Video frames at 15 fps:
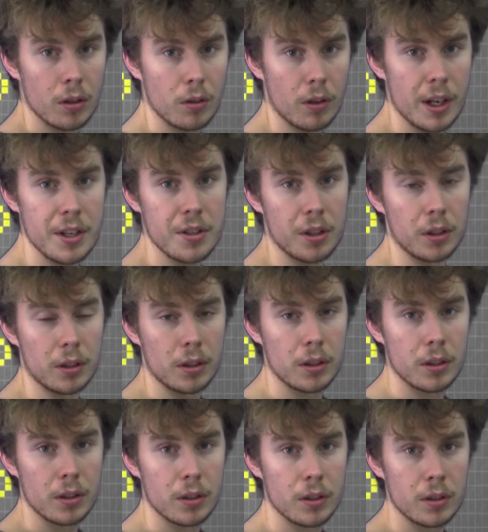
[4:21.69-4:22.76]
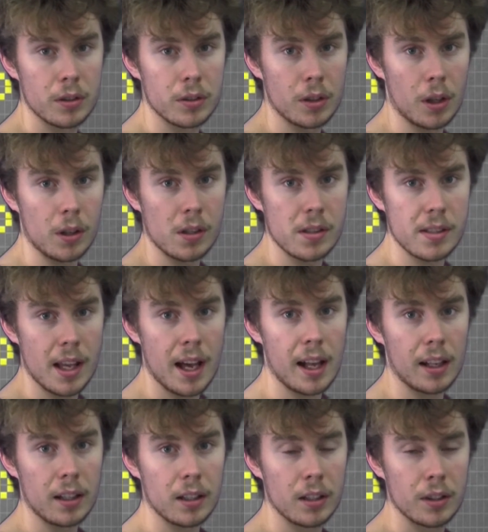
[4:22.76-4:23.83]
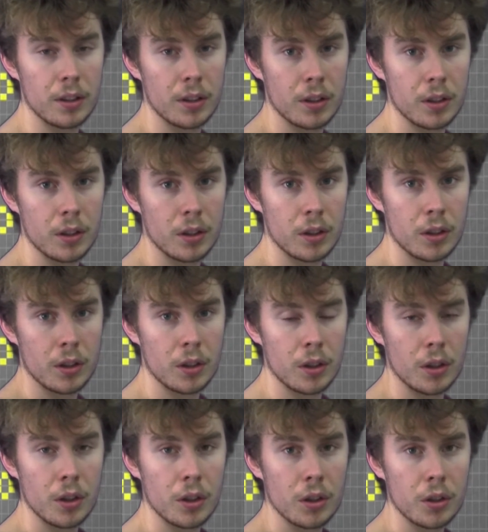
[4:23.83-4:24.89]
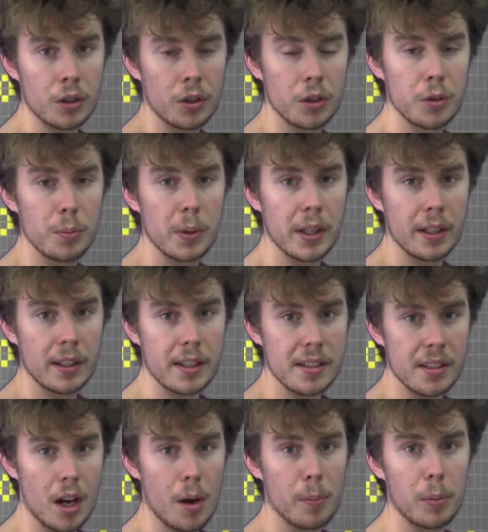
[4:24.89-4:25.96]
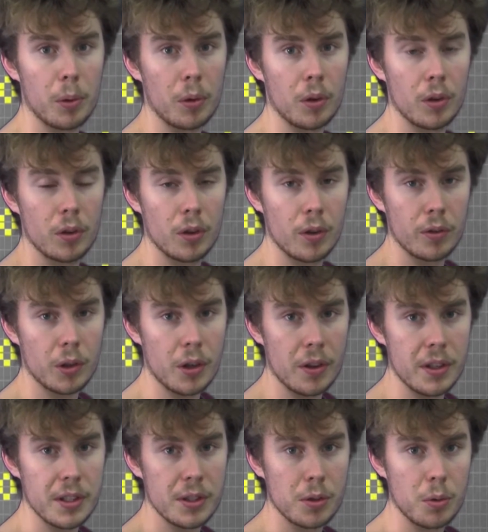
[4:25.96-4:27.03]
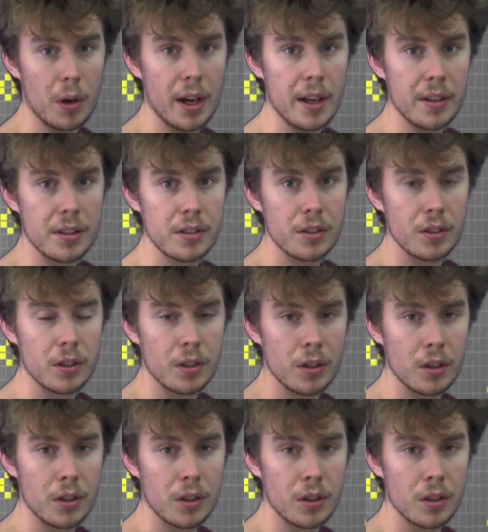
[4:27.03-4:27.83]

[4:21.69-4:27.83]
Rachel Dolezal could be an example of one of these squares.